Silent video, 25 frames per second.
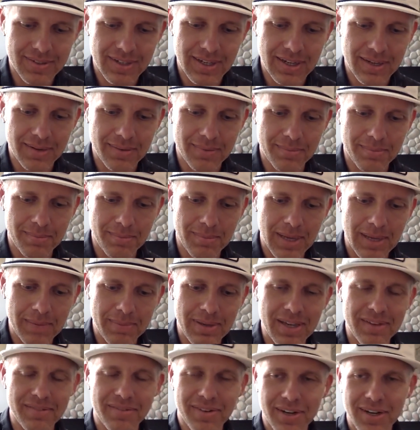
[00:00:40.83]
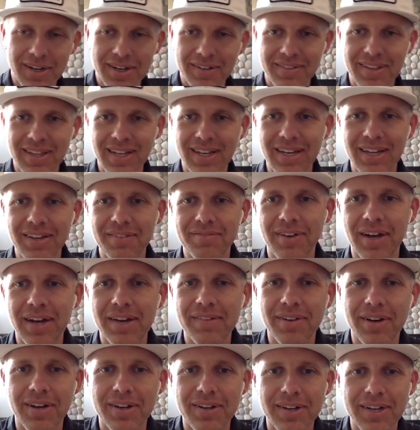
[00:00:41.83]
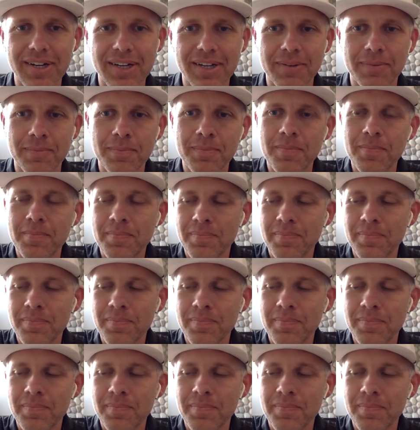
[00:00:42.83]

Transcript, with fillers: and maybe have heard of the Indy 500,